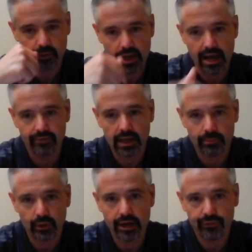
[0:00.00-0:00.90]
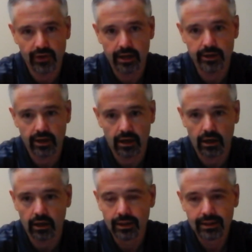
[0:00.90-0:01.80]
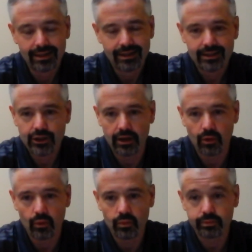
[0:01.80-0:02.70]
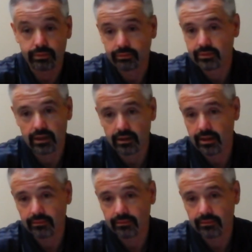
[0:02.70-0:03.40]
we have in operating a fund are, the